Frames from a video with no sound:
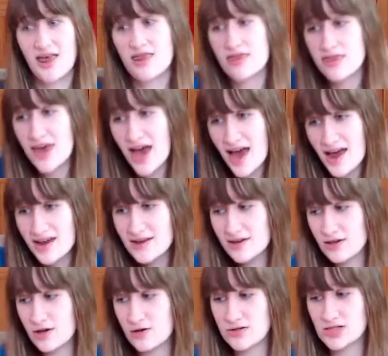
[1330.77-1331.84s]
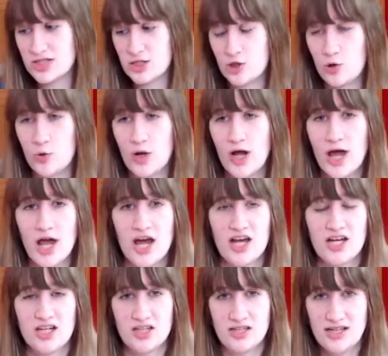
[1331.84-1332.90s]
then goes to
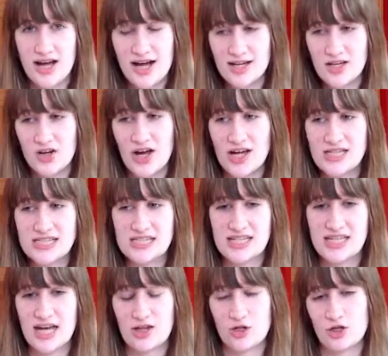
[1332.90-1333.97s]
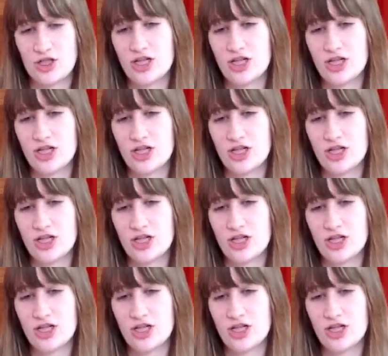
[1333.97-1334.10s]
knock your heads together.